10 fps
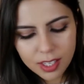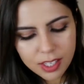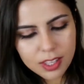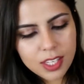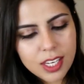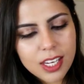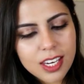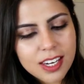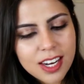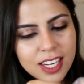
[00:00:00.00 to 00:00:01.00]
The
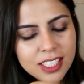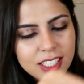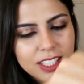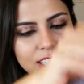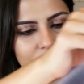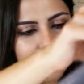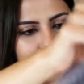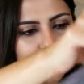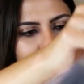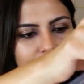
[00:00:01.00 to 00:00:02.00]
next thing that
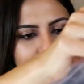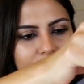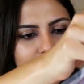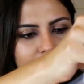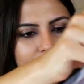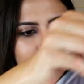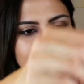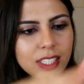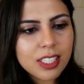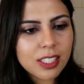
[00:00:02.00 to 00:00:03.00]
I got is
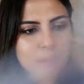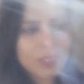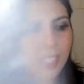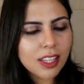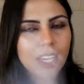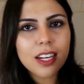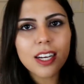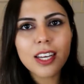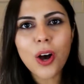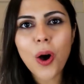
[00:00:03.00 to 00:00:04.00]
actually something that
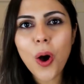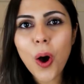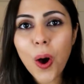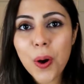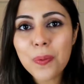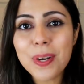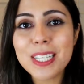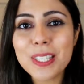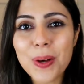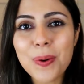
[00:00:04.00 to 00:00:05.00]
I
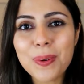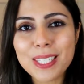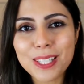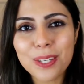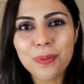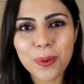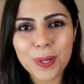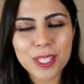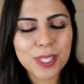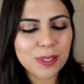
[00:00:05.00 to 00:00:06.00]
always look
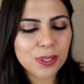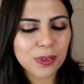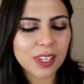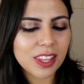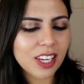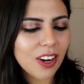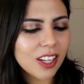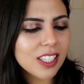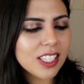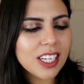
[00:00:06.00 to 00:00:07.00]
forward to during the
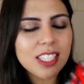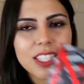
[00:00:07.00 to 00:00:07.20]
holidays.